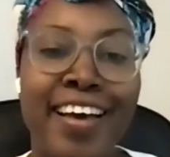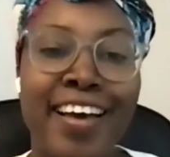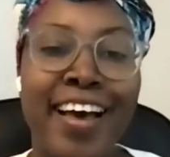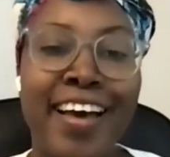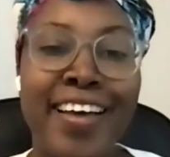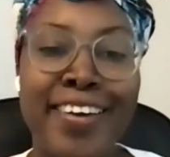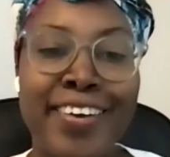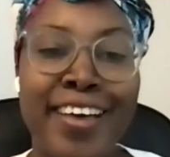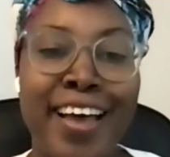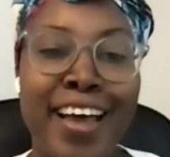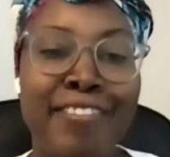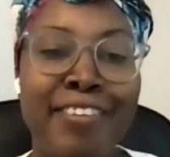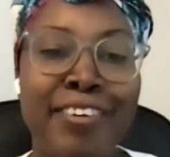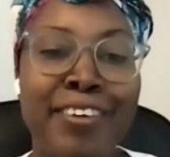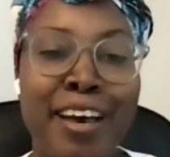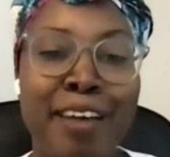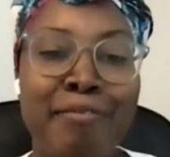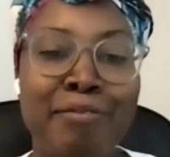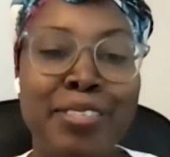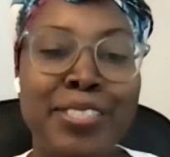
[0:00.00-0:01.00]
yeah. I, I have a
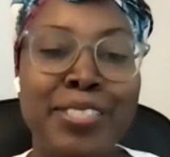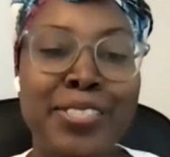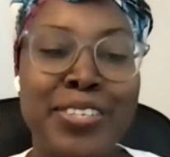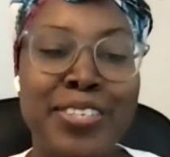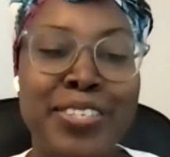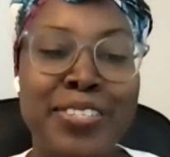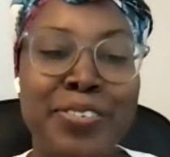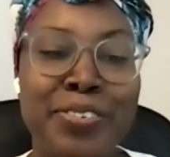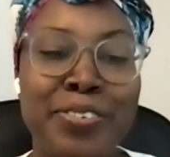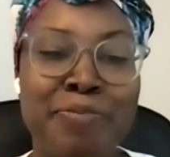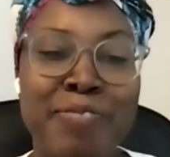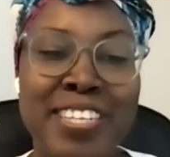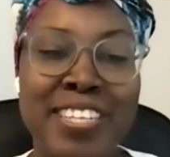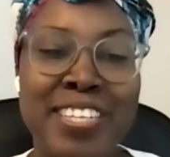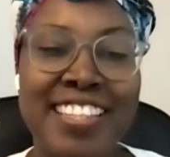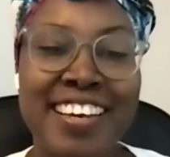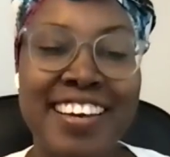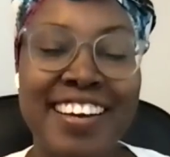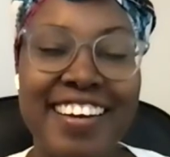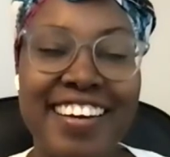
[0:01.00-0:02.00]
couple students who've
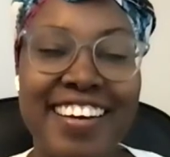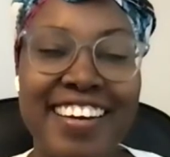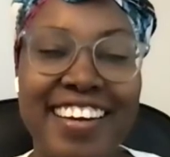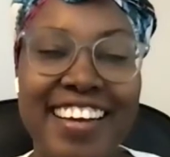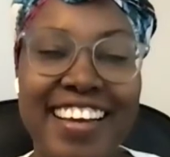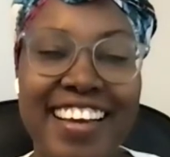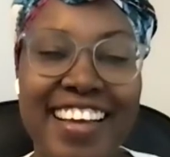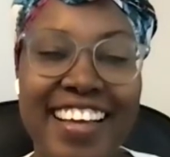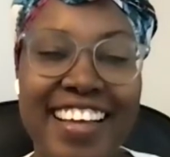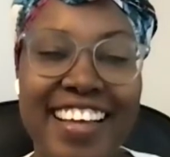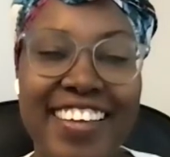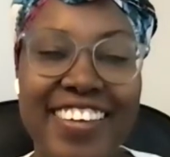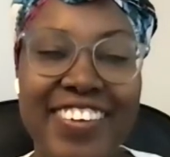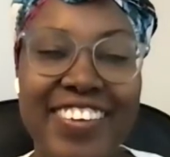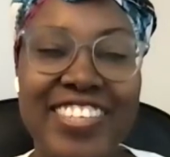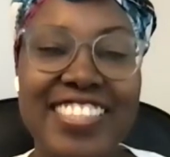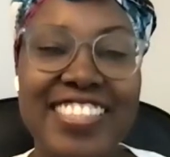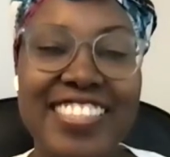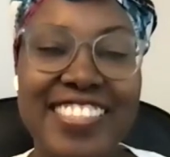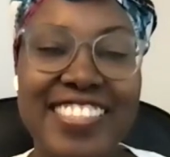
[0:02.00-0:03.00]
been there. Oh, okay.
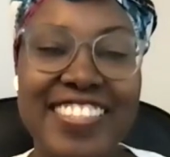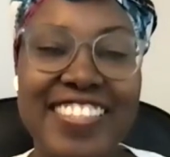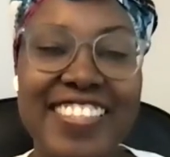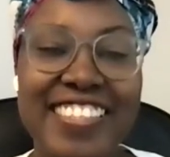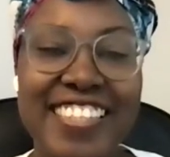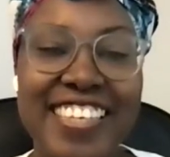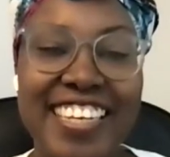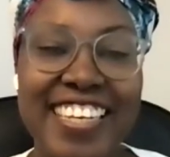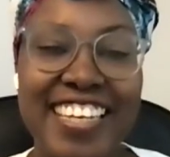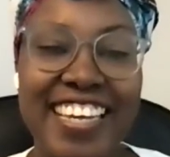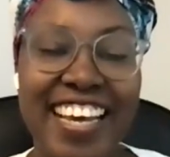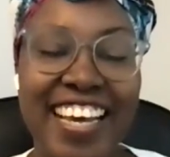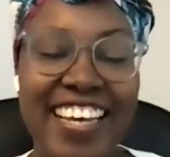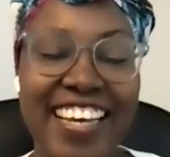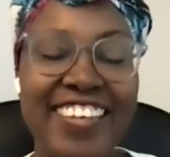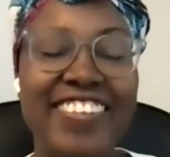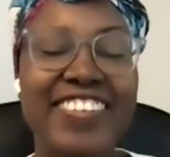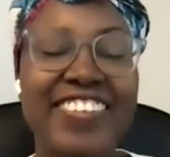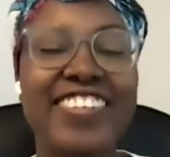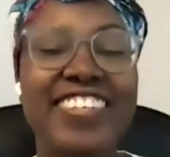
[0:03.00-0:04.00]
Went to yeah. school there.
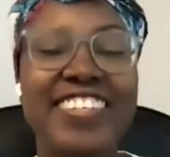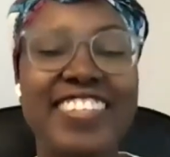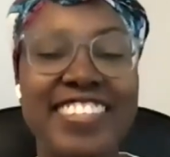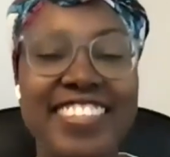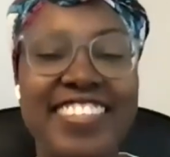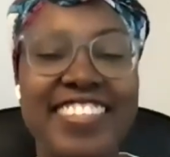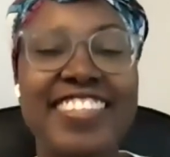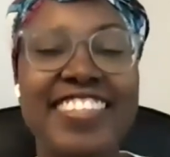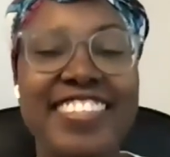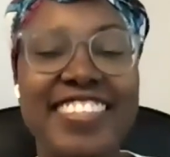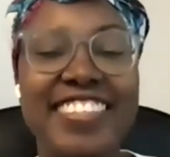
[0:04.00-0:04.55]
Yeah, cool. Mm-hmm.